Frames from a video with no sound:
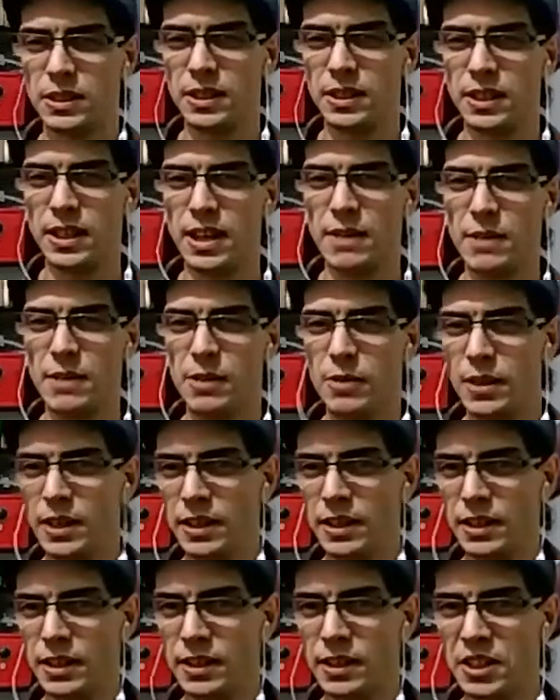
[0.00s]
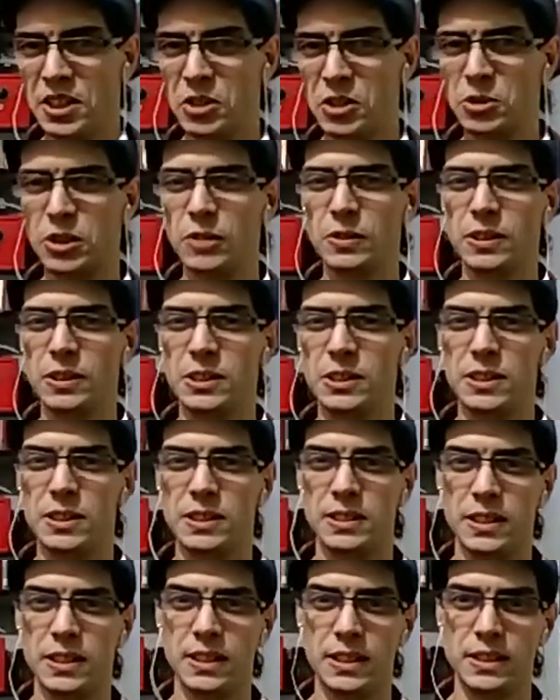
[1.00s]
Everything in the universe
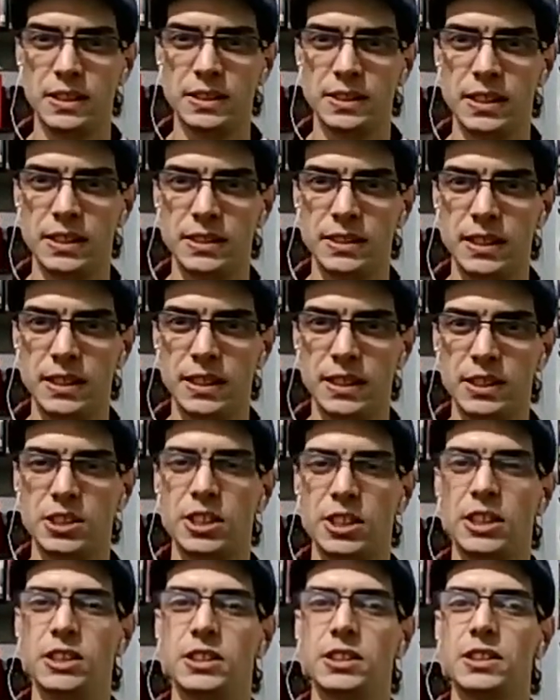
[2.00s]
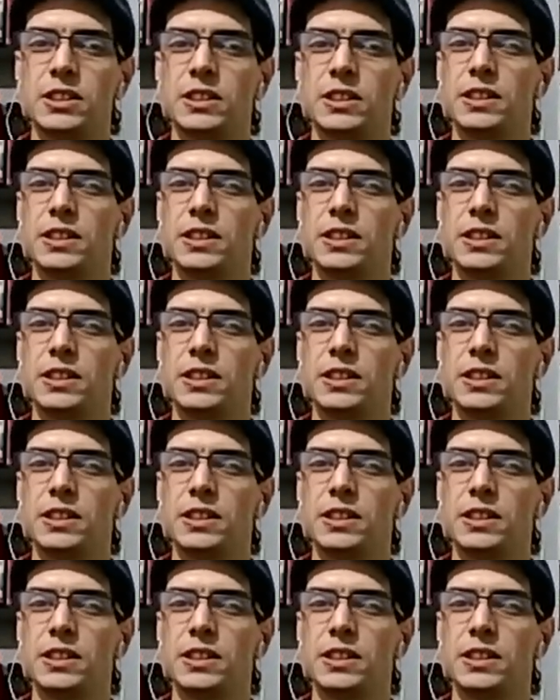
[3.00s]
is an exchange.